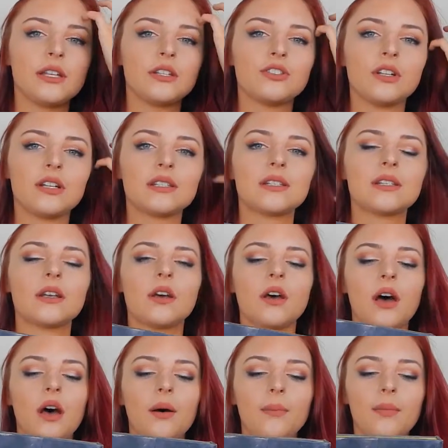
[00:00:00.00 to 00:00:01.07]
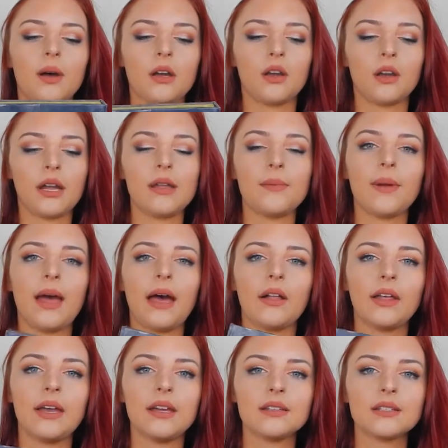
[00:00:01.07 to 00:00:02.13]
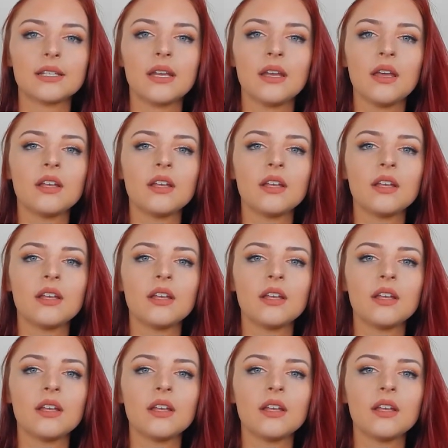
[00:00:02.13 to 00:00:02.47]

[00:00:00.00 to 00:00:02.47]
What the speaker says: It's just a great palette,